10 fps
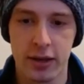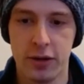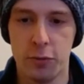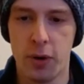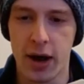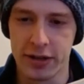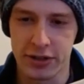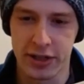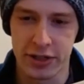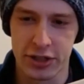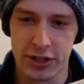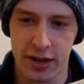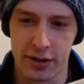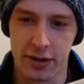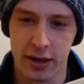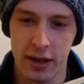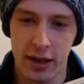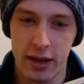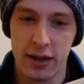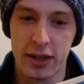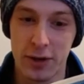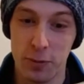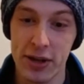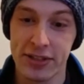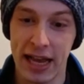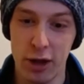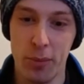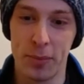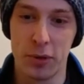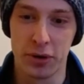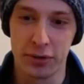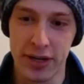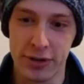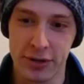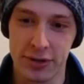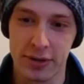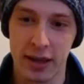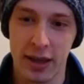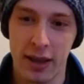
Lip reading: You watch and shudder. You want to help the poor creatures,